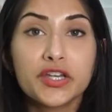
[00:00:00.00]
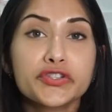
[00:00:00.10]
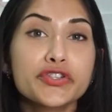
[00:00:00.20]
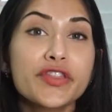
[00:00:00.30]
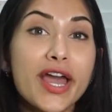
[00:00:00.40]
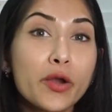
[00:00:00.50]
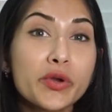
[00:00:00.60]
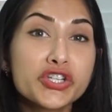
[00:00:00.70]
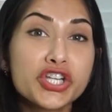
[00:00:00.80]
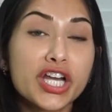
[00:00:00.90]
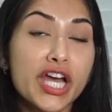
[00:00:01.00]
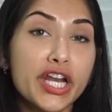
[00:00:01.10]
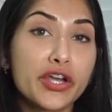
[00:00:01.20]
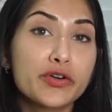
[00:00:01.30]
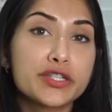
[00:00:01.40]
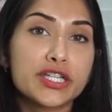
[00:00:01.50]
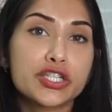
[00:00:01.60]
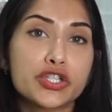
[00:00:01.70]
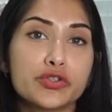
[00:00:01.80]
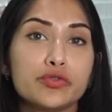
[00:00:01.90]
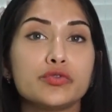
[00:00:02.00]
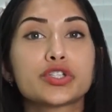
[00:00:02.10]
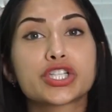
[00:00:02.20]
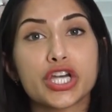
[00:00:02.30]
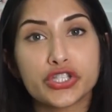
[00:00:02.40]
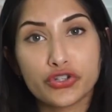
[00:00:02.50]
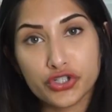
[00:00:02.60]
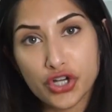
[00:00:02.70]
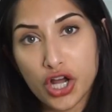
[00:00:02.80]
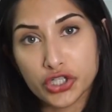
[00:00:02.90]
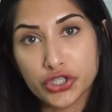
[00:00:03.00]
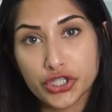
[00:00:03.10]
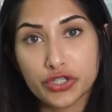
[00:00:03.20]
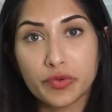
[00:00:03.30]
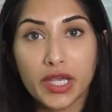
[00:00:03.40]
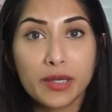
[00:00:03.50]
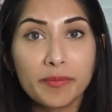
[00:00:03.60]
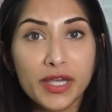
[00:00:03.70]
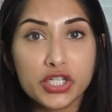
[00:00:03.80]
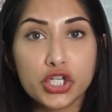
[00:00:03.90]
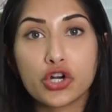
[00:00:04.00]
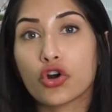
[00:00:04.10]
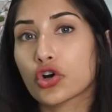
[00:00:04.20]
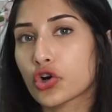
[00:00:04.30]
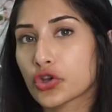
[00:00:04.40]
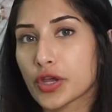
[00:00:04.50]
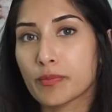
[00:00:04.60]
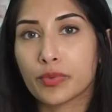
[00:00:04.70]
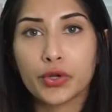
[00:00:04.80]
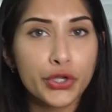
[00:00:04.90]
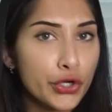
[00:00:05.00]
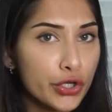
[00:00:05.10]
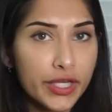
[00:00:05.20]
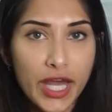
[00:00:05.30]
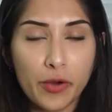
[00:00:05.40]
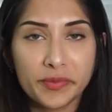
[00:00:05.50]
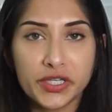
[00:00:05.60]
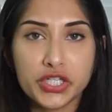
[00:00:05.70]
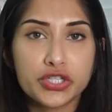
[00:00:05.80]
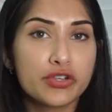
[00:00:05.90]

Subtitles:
So that question kind of goes into, does your doctor do inpatient or are they purely outpatient?